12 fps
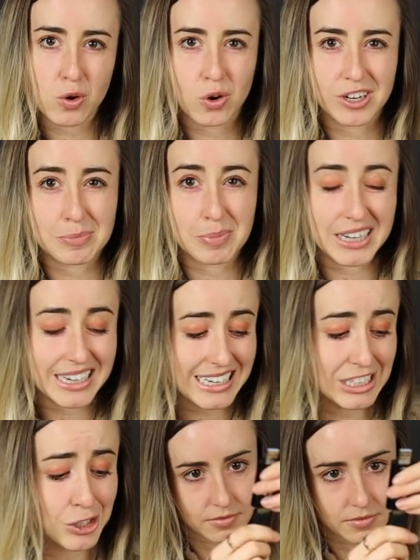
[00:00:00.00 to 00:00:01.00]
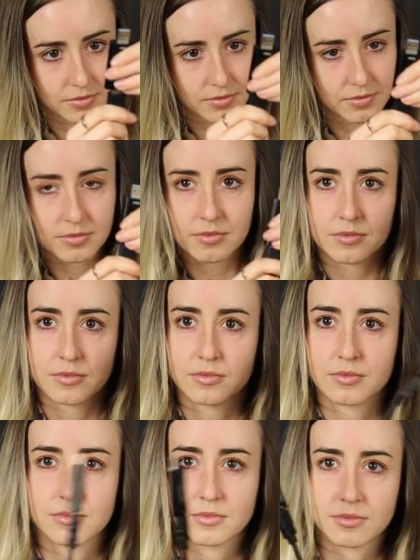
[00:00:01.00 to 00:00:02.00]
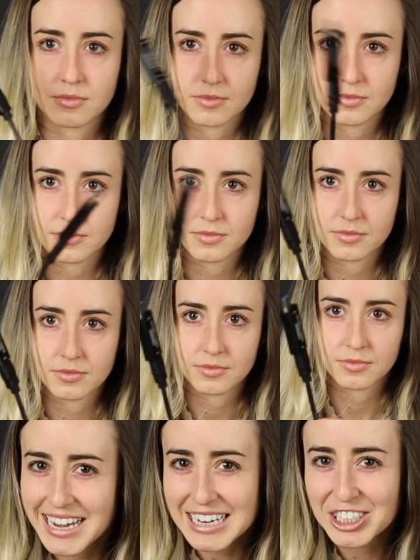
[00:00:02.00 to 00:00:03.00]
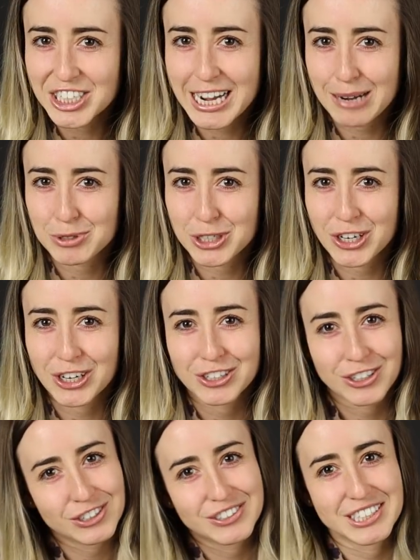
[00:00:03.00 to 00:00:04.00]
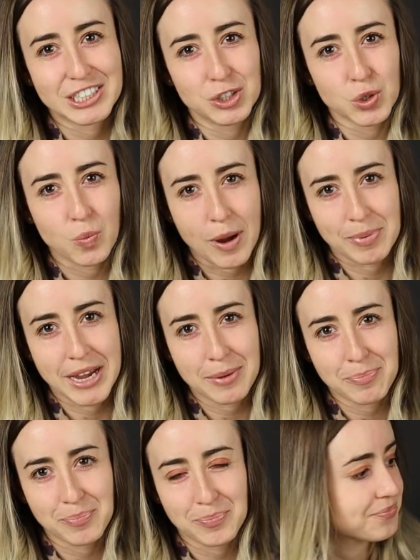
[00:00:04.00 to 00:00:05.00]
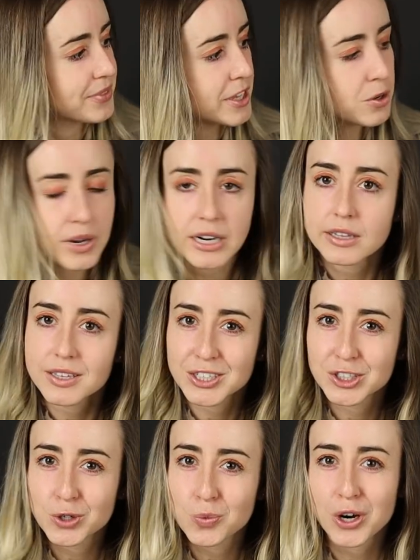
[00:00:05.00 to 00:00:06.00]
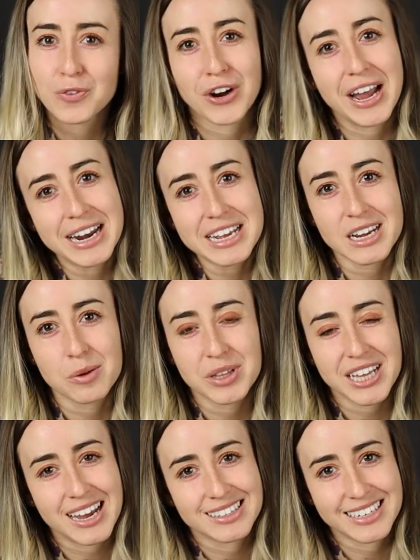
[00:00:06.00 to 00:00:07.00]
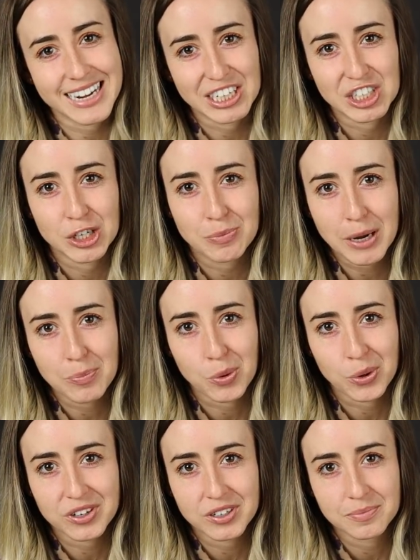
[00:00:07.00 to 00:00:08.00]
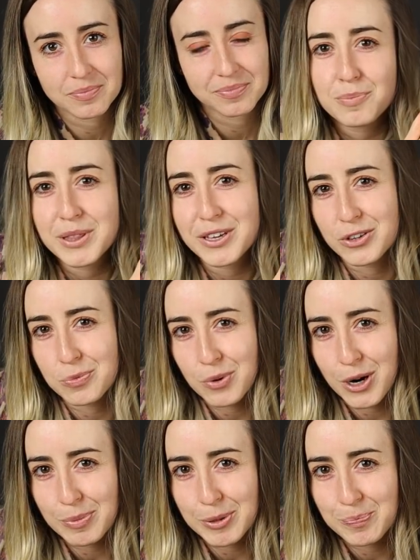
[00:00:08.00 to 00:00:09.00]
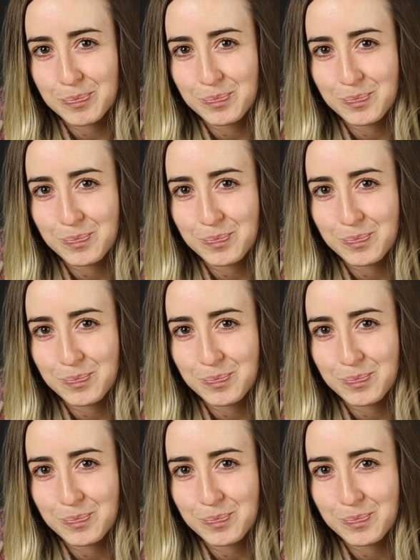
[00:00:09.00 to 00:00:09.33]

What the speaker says: cord to plug it into an HD capture card. And the HD capture card turns it into a webcam. Theoretically, this should work for any camera that has an HDMI port. But there's a problem.